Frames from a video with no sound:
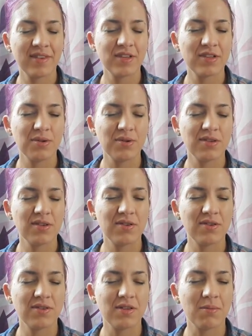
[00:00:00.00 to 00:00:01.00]
So it's a
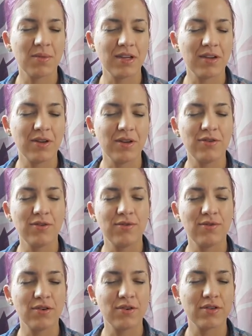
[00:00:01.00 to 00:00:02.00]
little something you can do
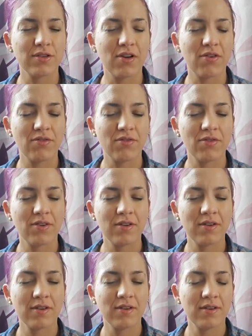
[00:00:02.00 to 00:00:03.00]
for yourself.
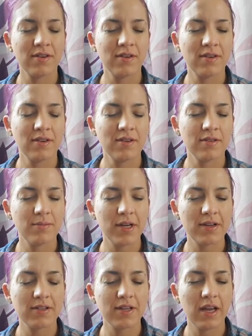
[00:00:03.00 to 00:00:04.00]
To
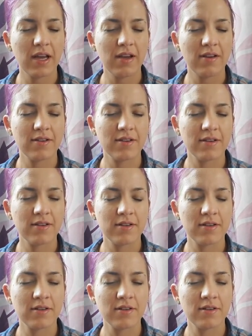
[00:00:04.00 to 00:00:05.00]
meditate,
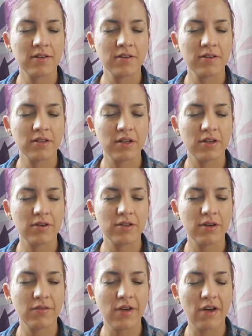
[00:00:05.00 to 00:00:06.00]
tell
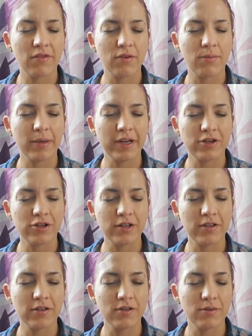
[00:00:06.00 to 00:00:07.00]
yourself
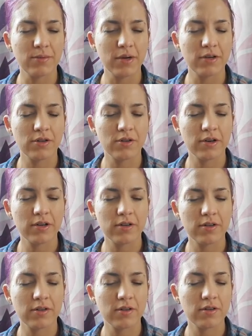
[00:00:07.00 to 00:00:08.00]
affirmations or
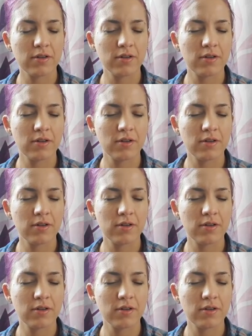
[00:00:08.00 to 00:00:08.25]
mantras,